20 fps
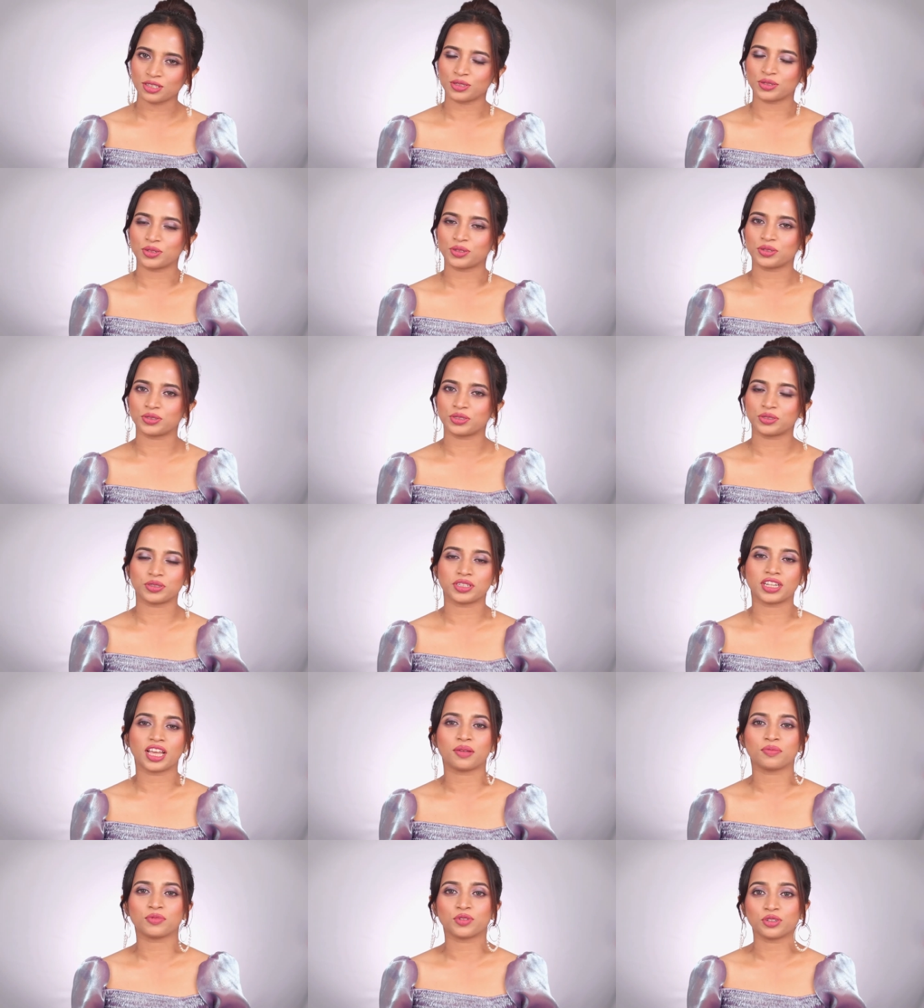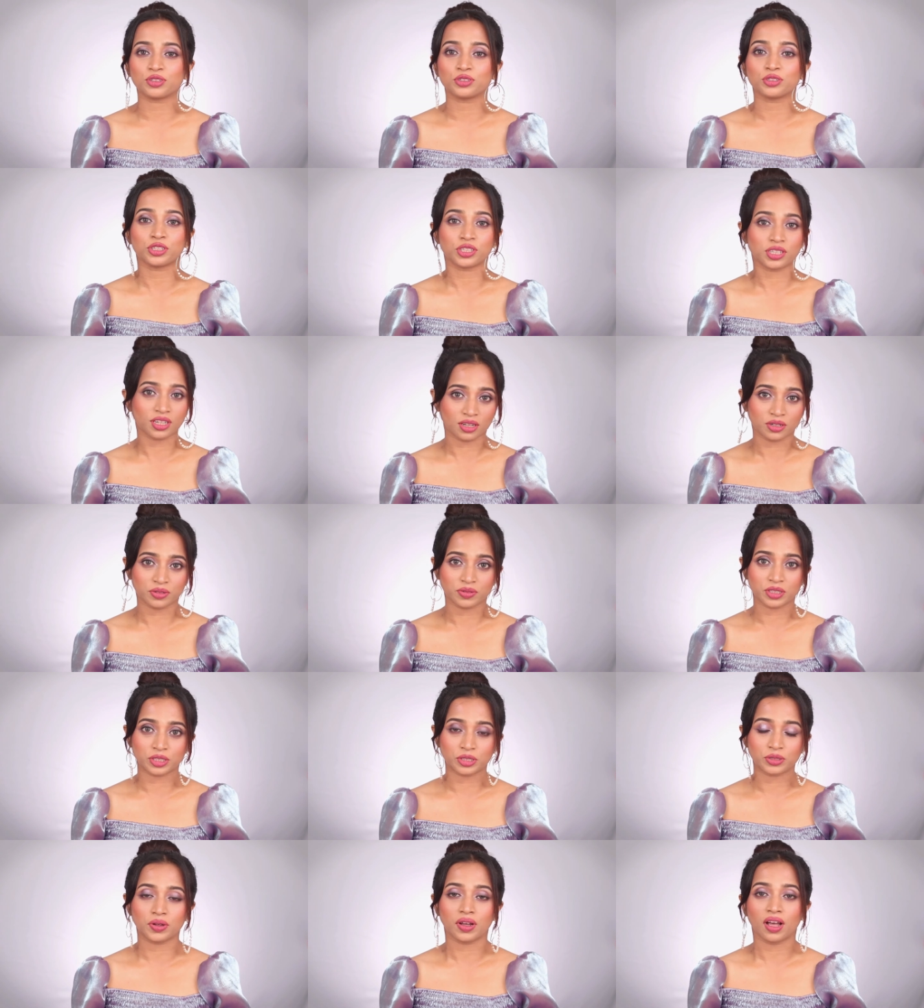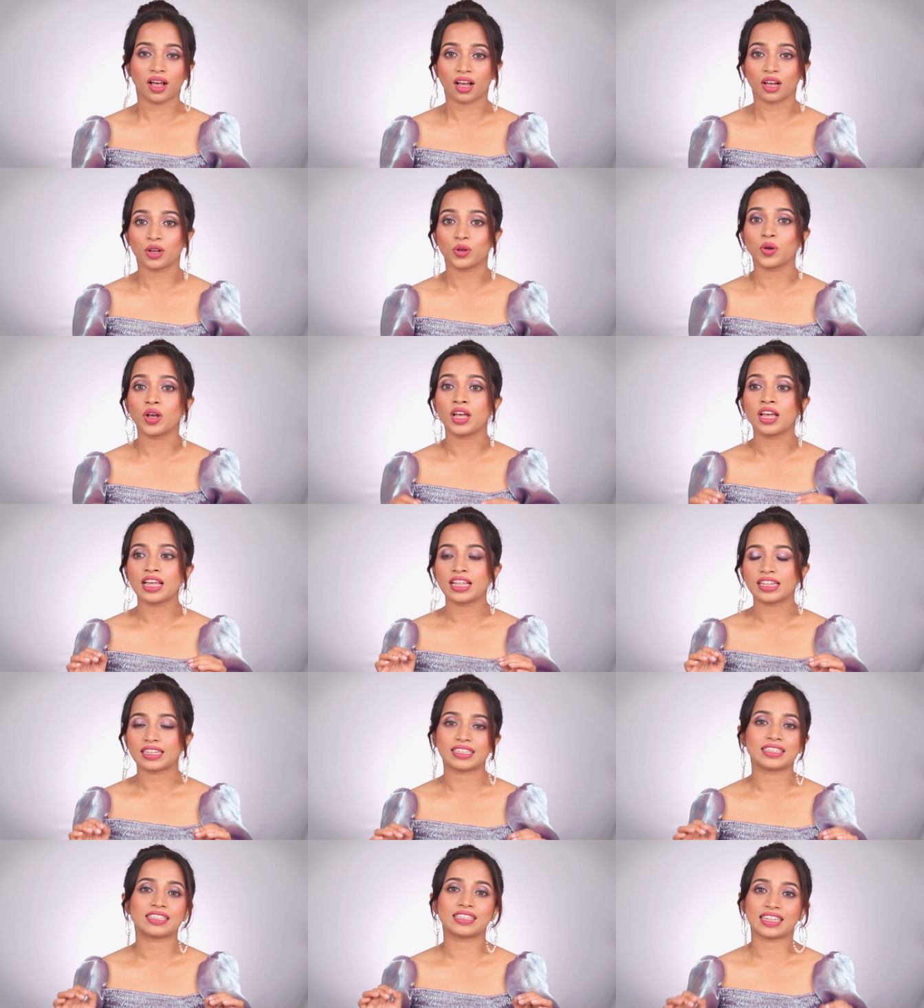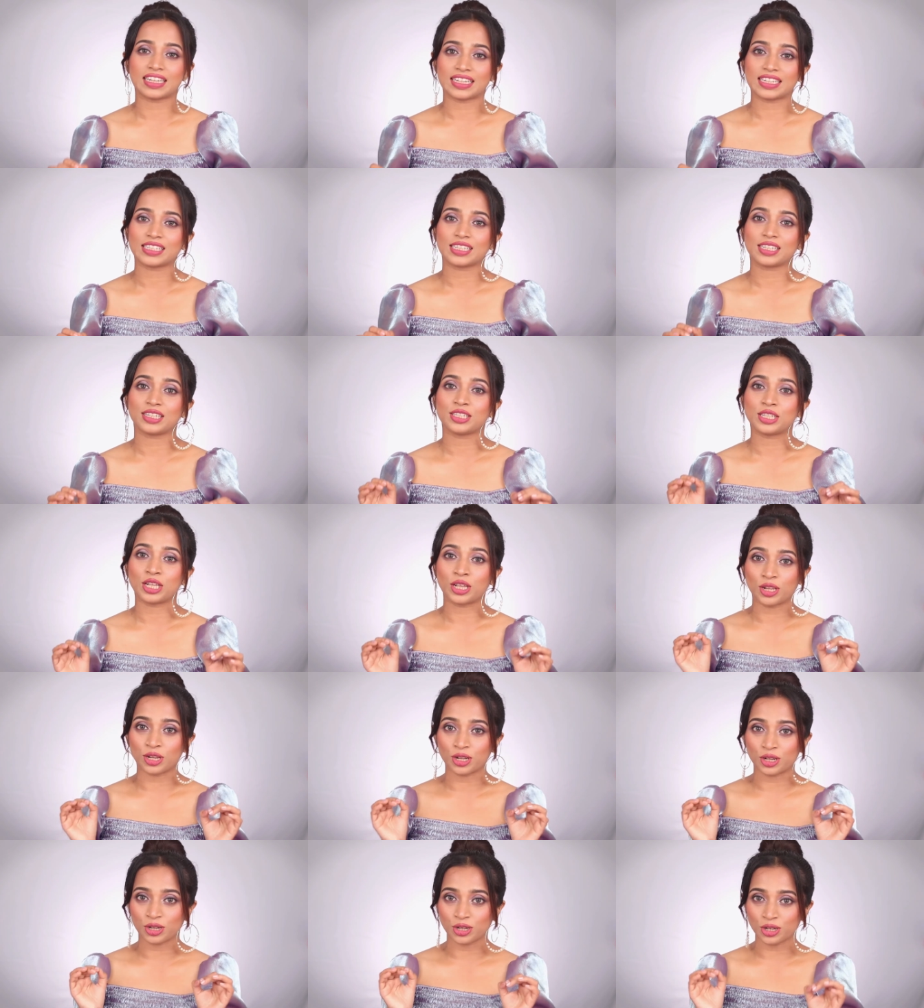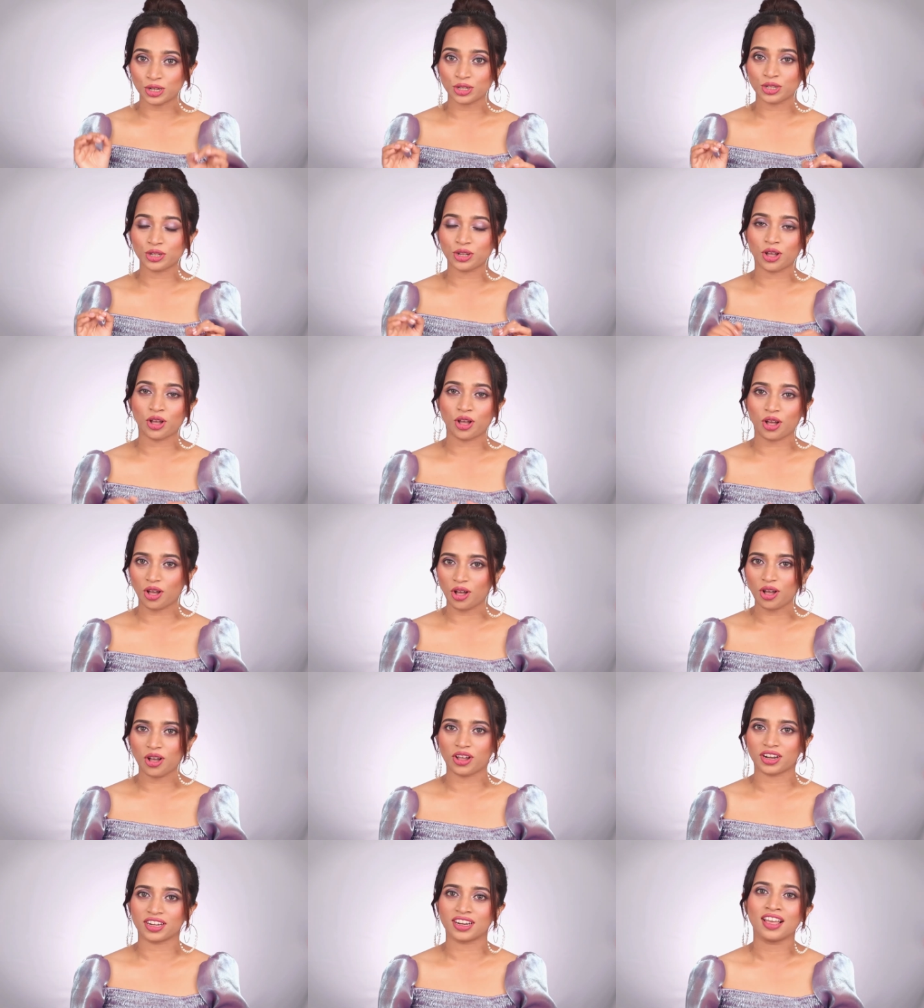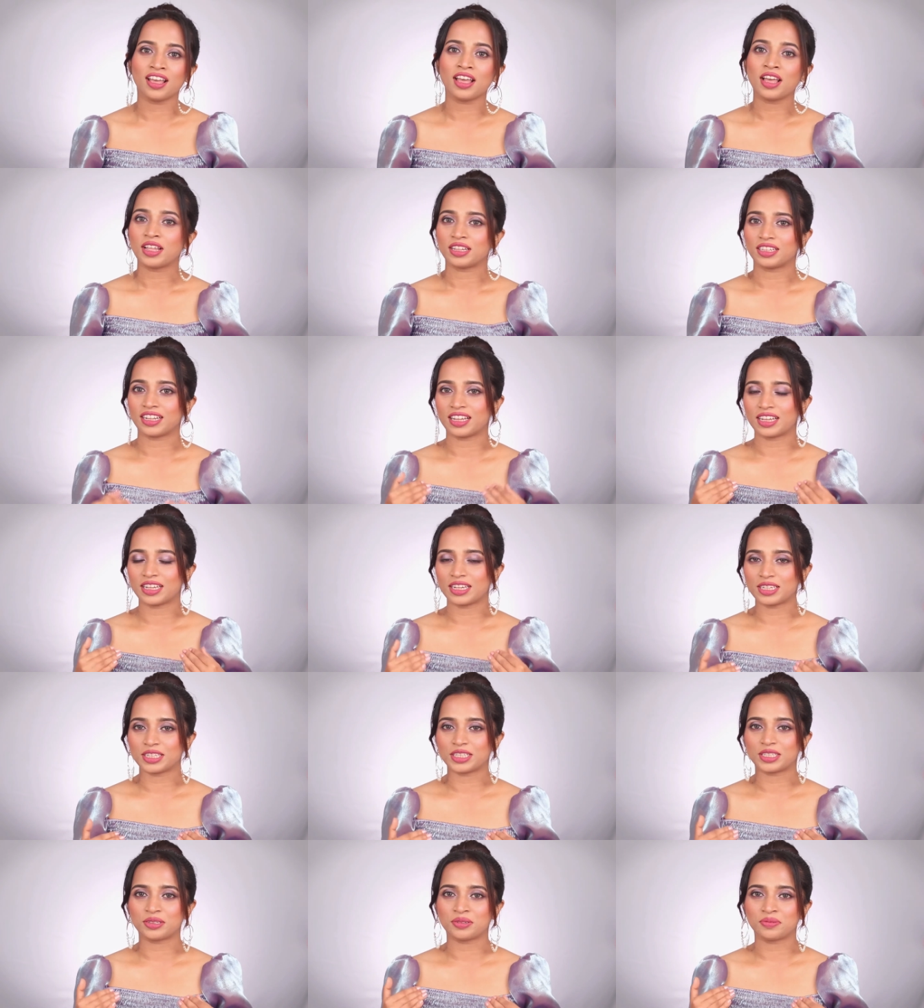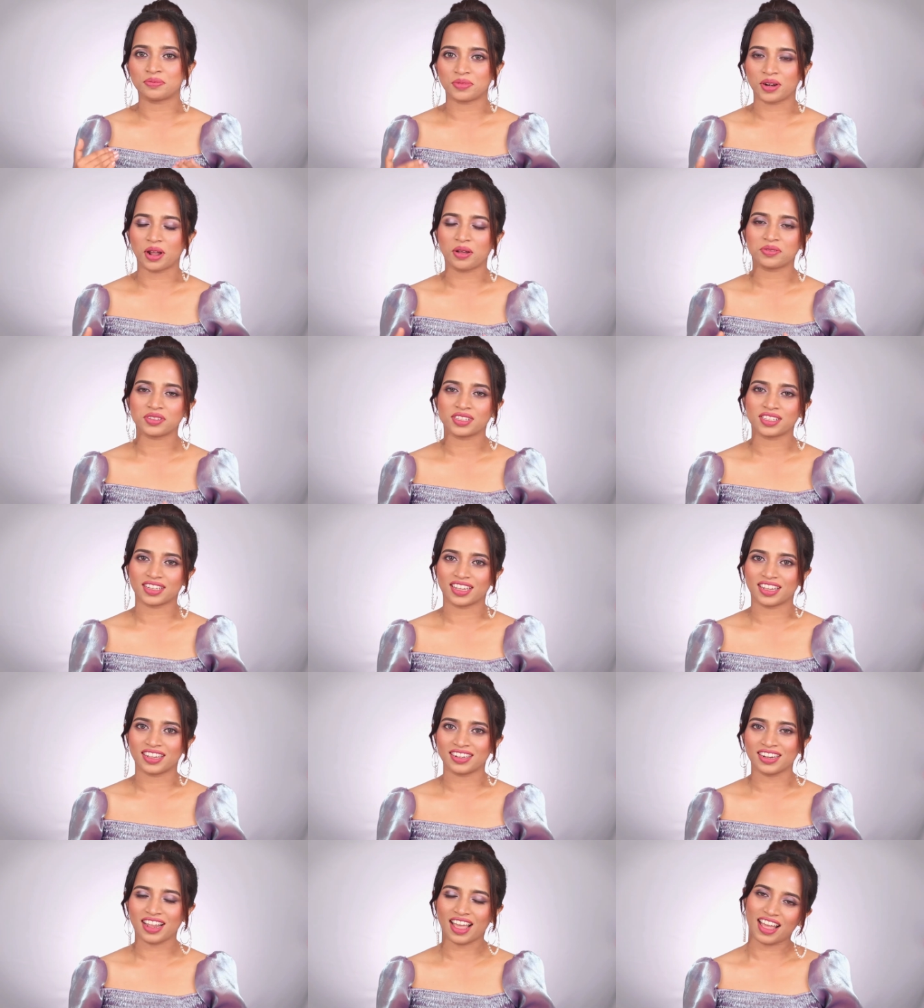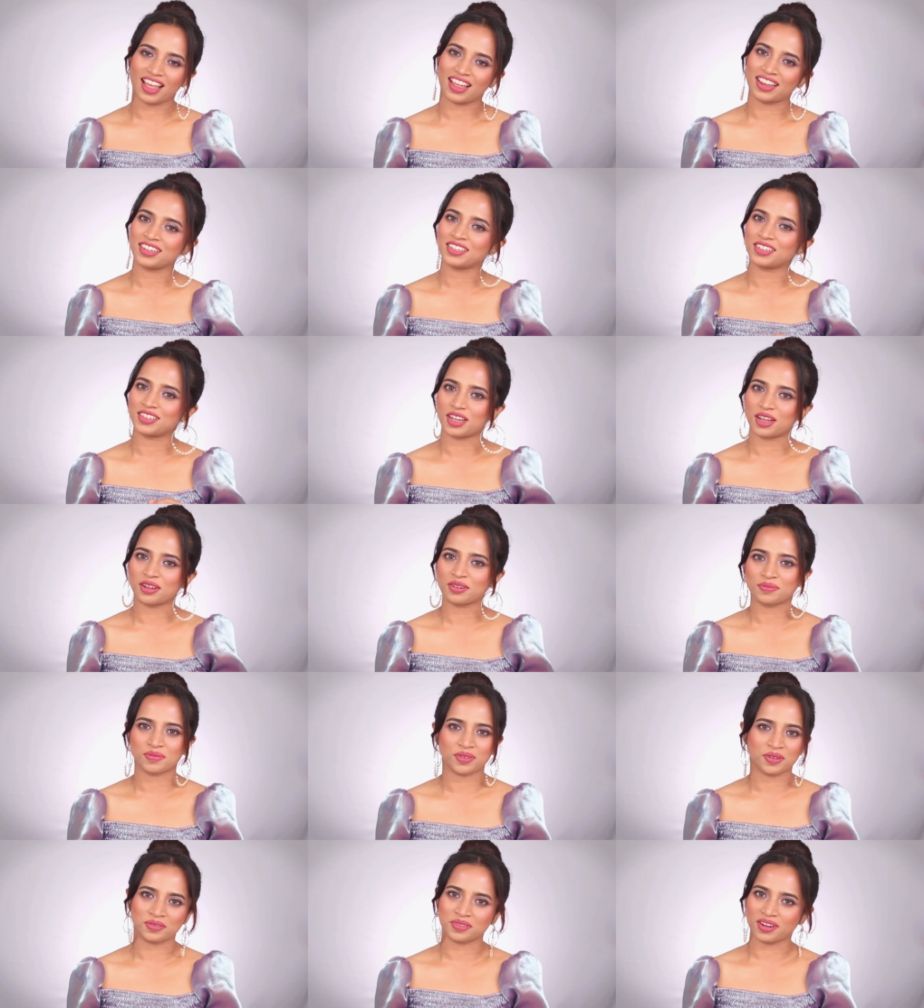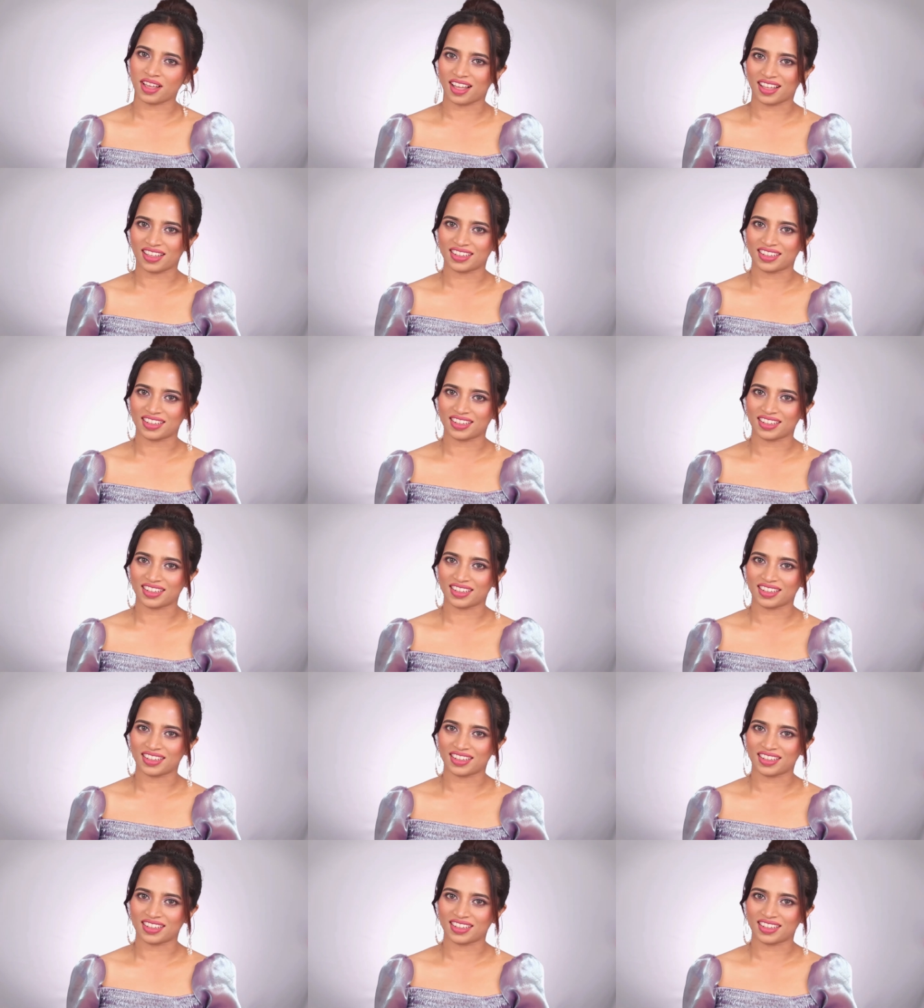So today I'm going to share with you how these lenses look on the Indian brown skin and dark brown